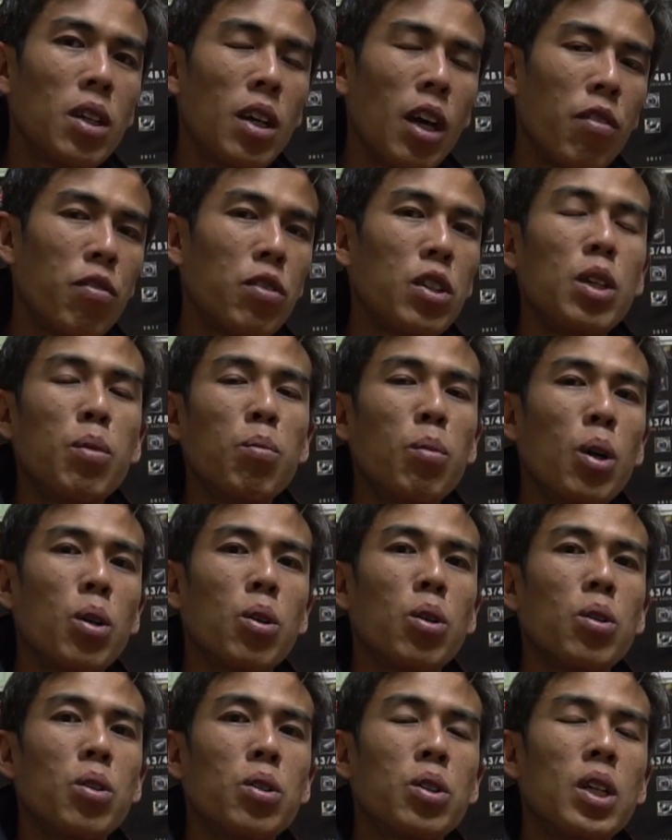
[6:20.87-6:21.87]
FD
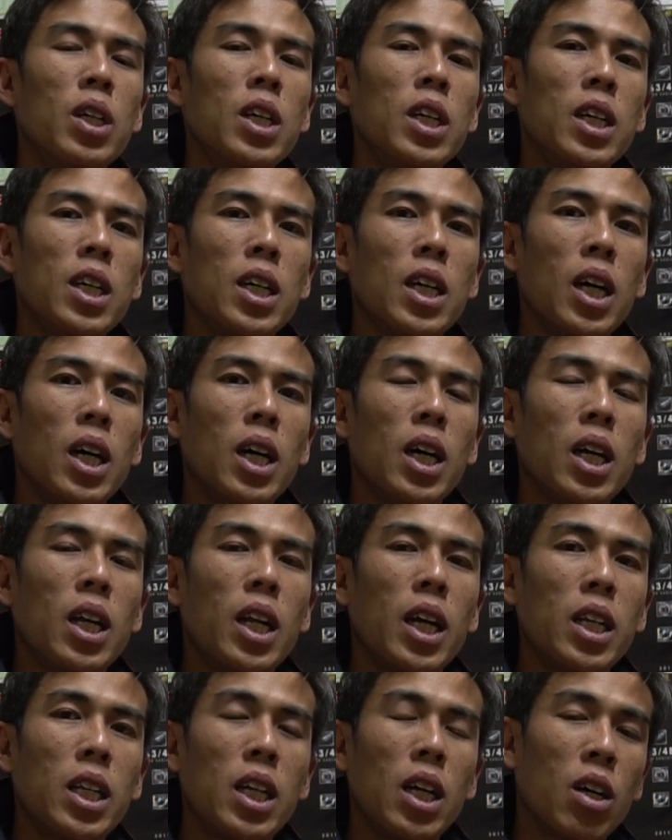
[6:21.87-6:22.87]
models
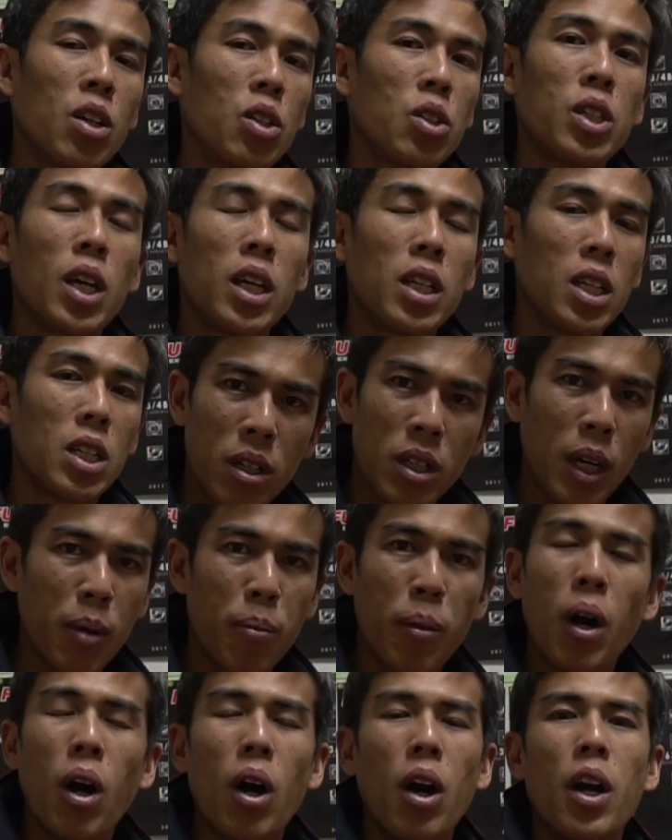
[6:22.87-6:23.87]
like the
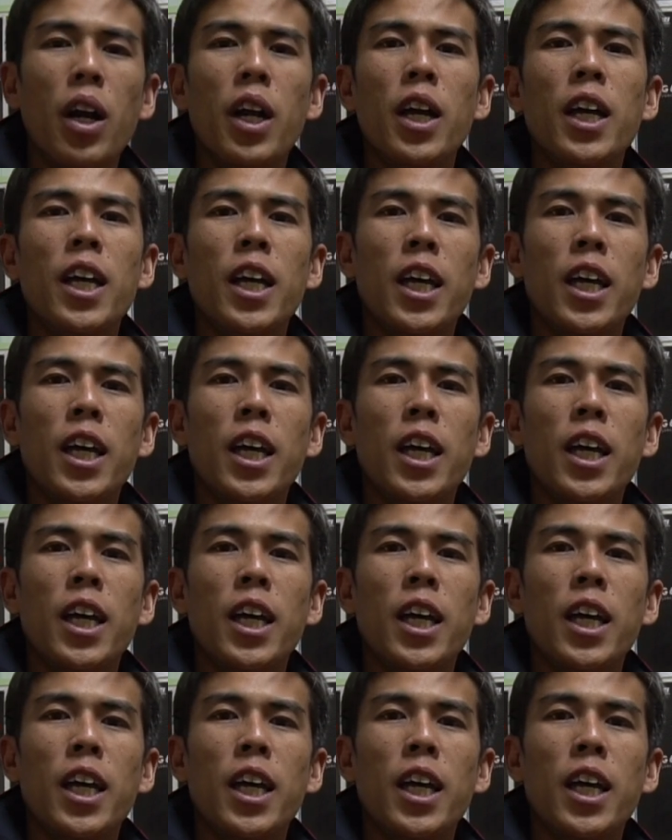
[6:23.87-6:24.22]
Type R